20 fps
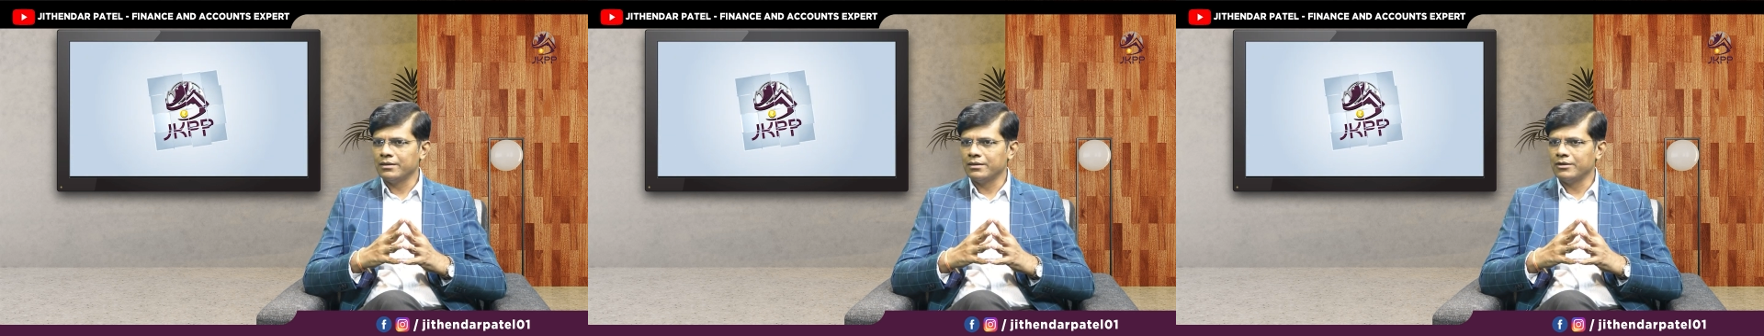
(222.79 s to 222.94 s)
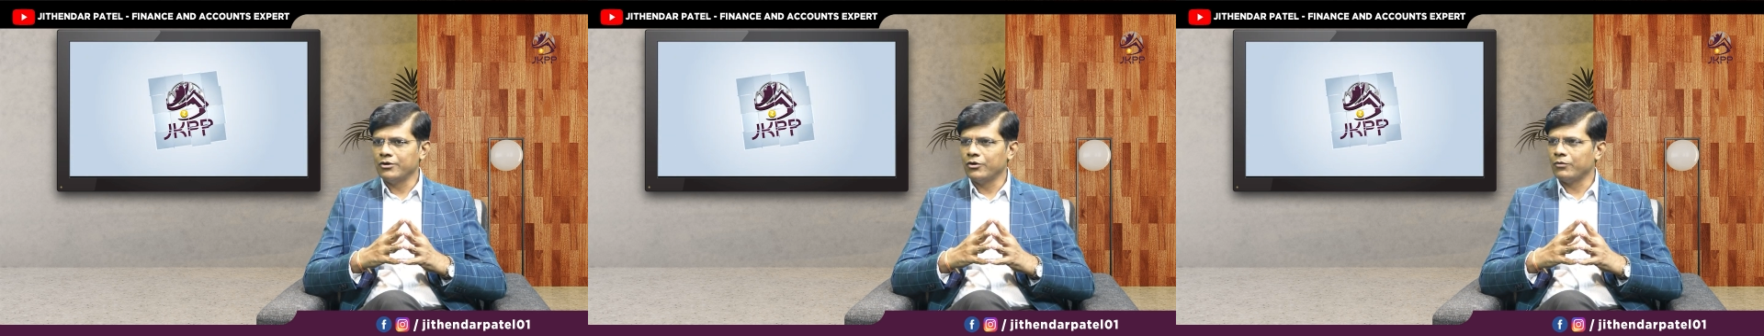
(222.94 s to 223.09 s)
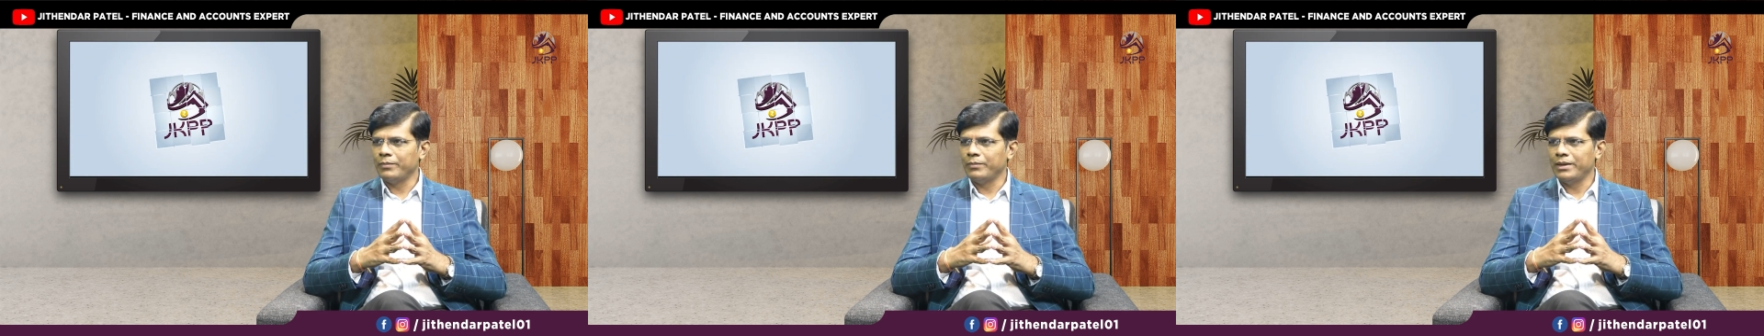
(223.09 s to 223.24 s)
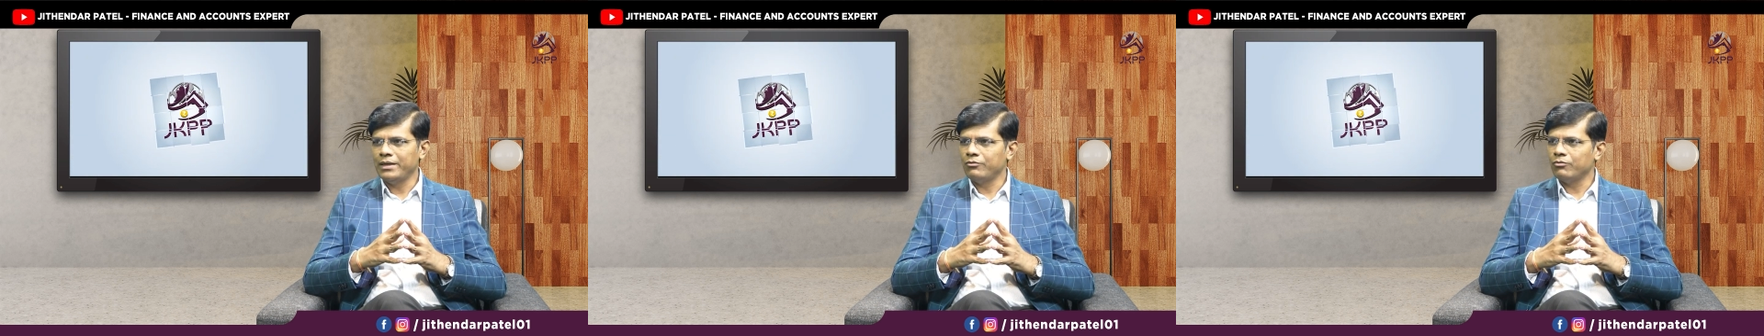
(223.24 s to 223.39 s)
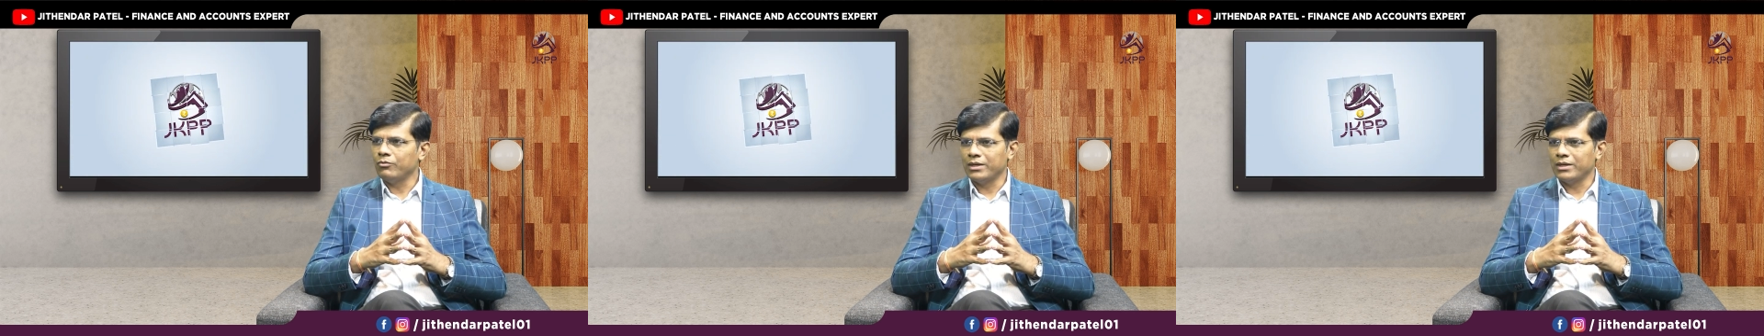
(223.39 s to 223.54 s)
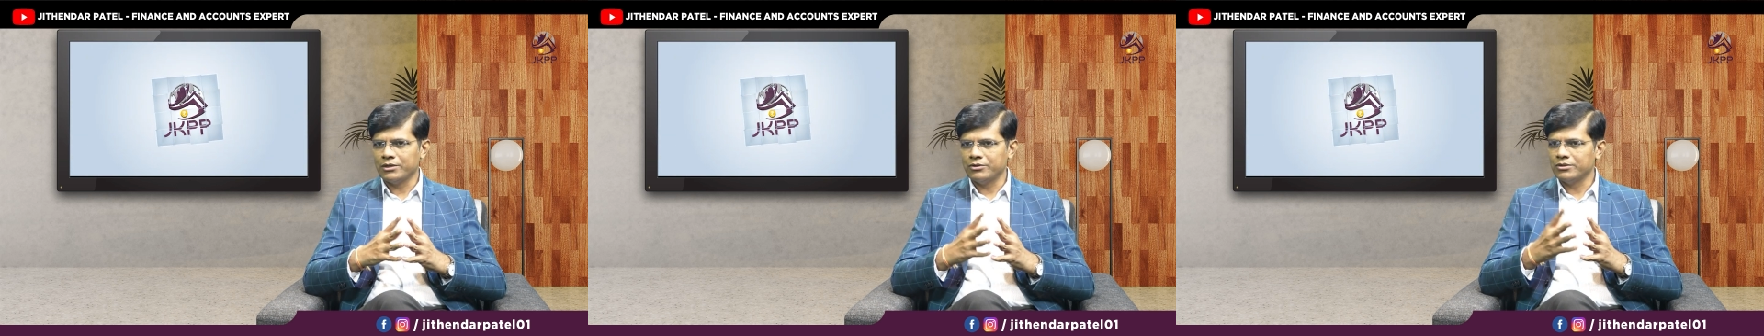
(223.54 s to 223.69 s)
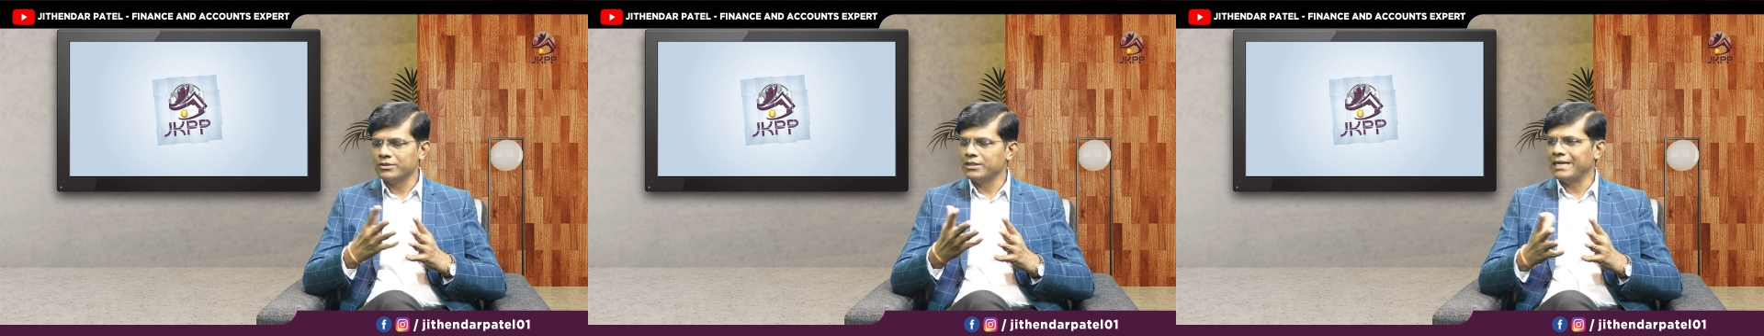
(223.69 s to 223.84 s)
government
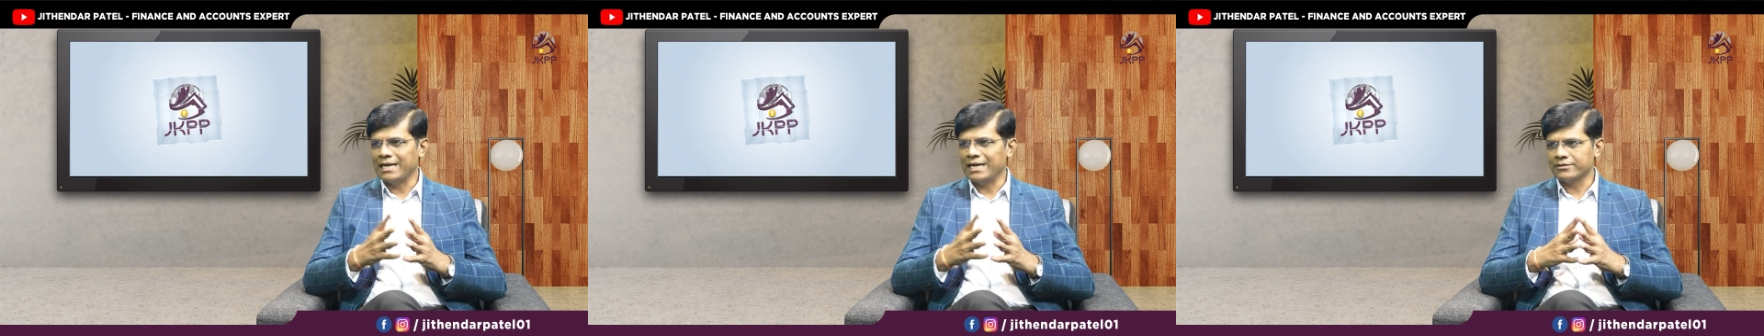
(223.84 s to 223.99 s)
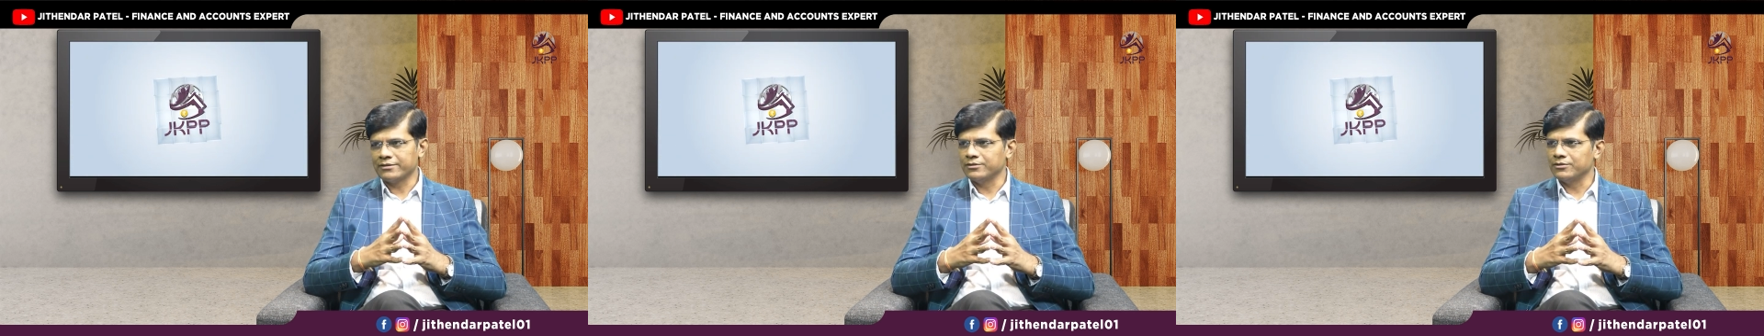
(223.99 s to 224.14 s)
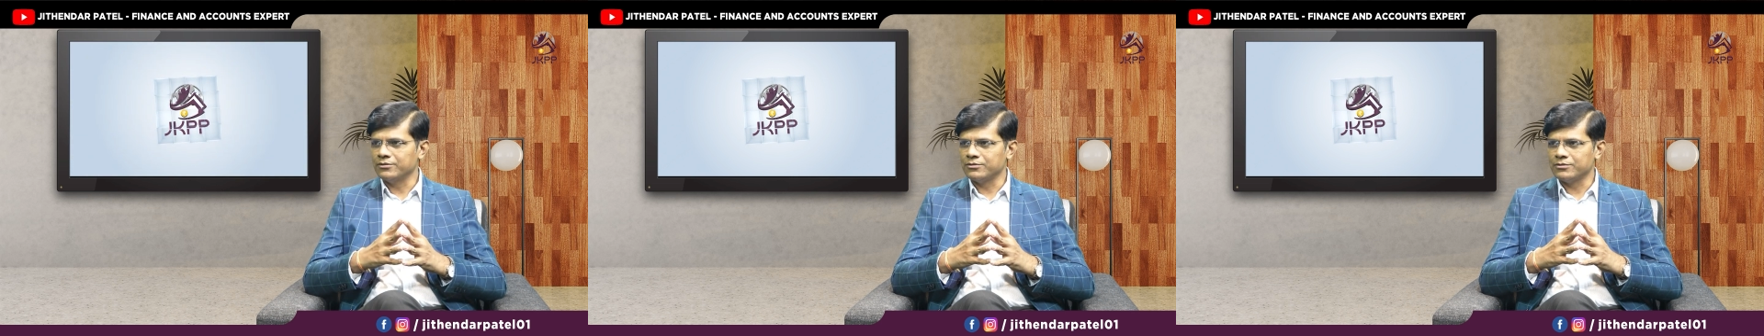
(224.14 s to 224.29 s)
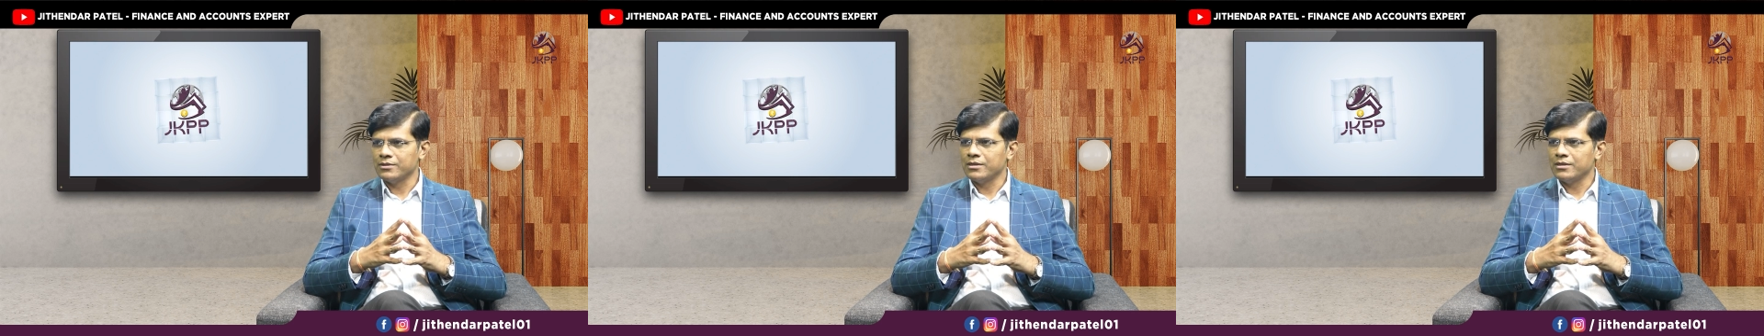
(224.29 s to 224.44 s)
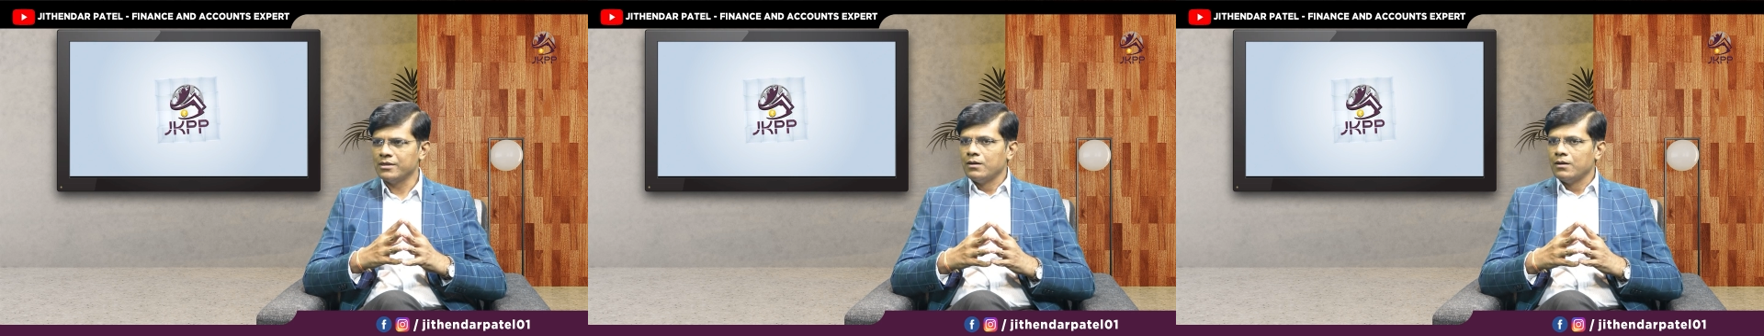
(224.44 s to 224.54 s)
whatever the tax is.